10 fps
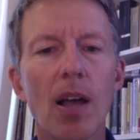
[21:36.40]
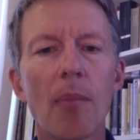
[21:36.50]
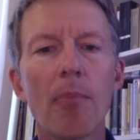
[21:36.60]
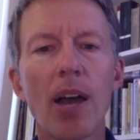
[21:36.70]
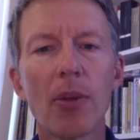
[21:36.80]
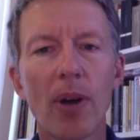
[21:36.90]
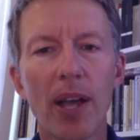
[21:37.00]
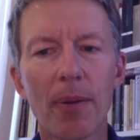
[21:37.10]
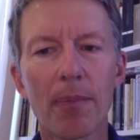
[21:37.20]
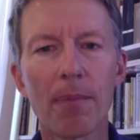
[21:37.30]
By the
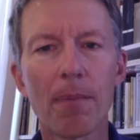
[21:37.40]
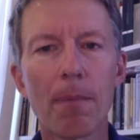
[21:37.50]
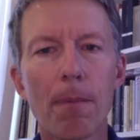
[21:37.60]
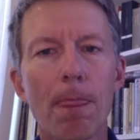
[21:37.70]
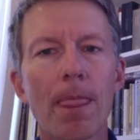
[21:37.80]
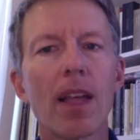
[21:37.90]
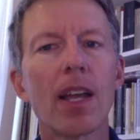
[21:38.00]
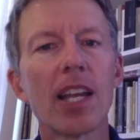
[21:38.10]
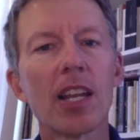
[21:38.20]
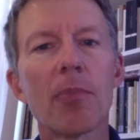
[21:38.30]
way,
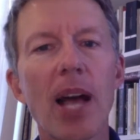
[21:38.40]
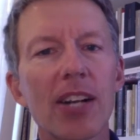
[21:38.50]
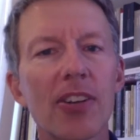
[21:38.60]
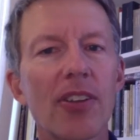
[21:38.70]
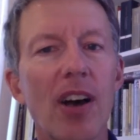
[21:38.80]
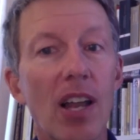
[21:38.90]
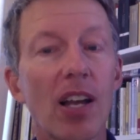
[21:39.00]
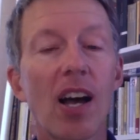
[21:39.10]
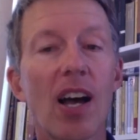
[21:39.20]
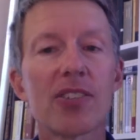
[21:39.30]
getting back to the
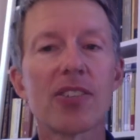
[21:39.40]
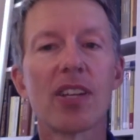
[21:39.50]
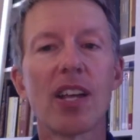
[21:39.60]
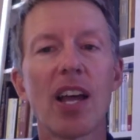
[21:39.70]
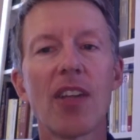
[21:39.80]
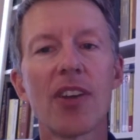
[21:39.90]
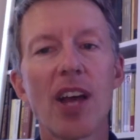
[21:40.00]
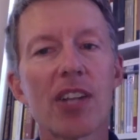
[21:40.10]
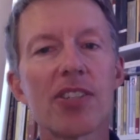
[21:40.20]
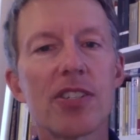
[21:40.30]
Holocaust and the
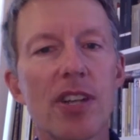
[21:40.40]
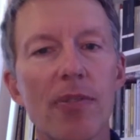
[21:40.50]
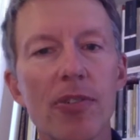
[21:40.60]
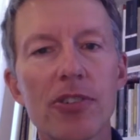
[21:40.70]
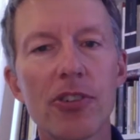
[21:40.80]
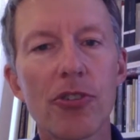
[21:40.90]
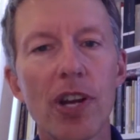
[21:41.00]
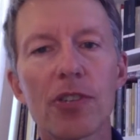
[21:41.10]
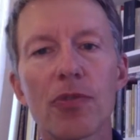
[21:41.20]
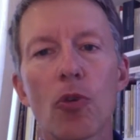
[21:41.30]
Nazis' efforts to
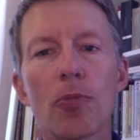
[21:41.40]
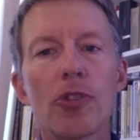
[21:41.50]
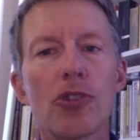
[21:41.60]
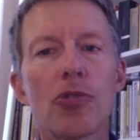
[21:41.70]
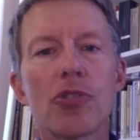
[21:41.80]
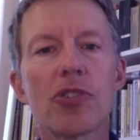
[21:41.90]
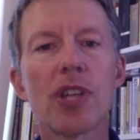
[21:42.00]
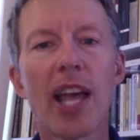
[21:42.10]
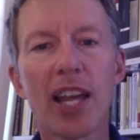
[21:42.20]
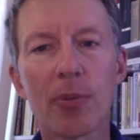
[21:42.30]
transform the Jews
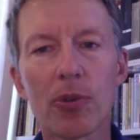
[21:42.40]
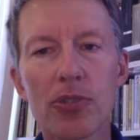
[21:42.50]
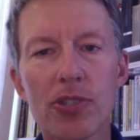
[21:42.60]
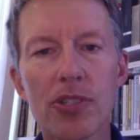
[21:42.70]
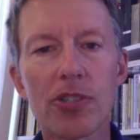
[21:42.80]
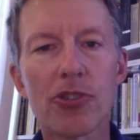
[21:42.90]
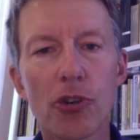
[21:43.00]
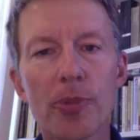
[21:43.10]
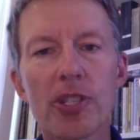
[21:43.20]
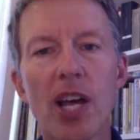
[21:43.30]
into animals in
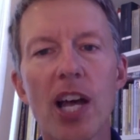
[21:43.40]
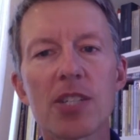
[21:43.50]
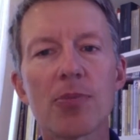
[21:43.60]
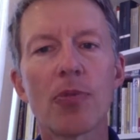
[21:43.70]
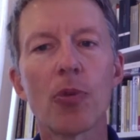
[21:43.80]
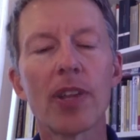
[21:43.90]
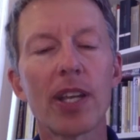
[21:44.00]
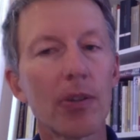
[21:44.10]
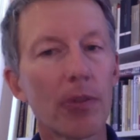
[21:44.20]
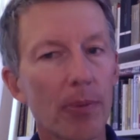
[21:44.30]
Germans' eyes before they
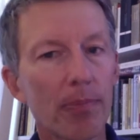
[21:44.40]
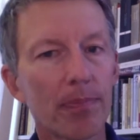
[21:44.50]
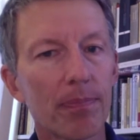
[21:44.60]
killed them,